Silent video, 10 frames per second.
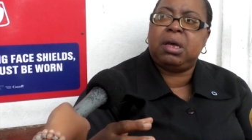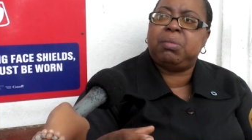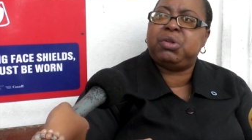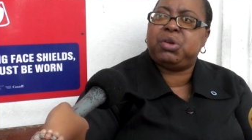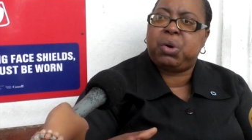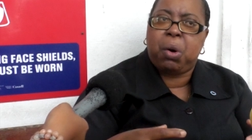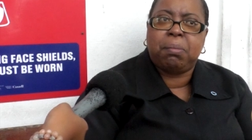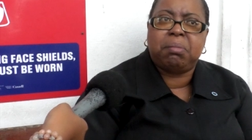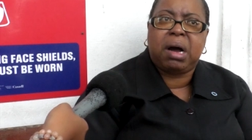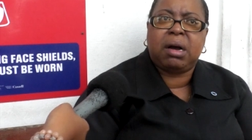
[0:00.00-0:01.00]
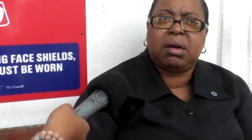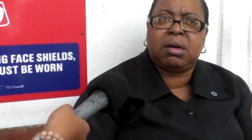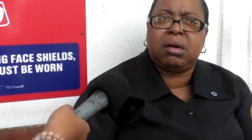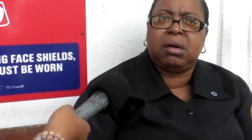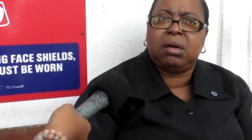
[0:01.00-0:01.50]
able to come back,
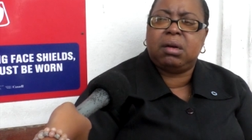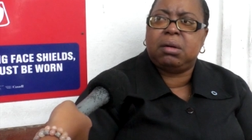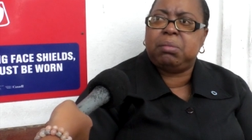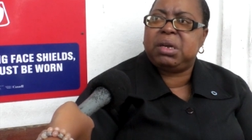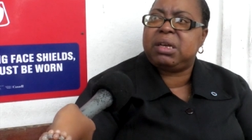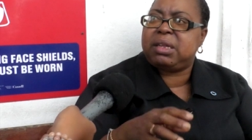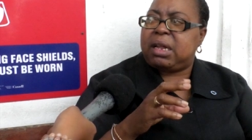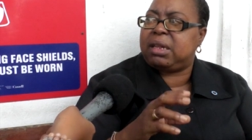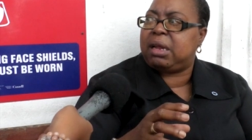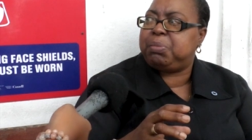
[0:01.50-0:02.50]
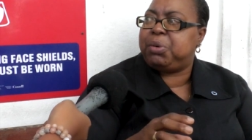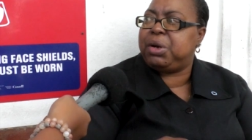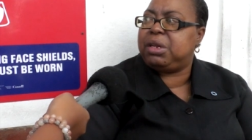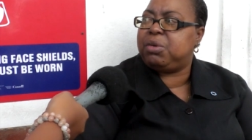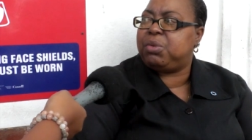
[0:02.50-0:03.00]
because at that
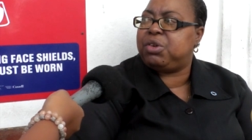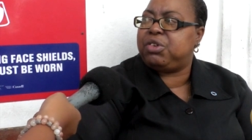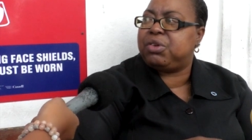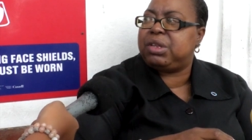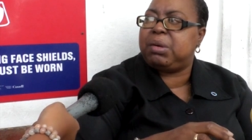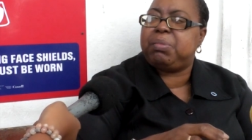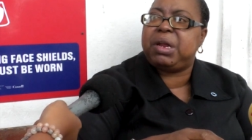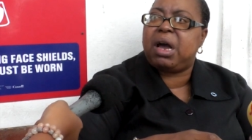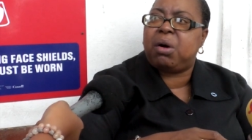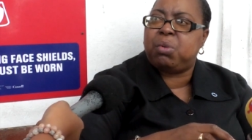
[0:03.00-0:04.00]
point it was just simply a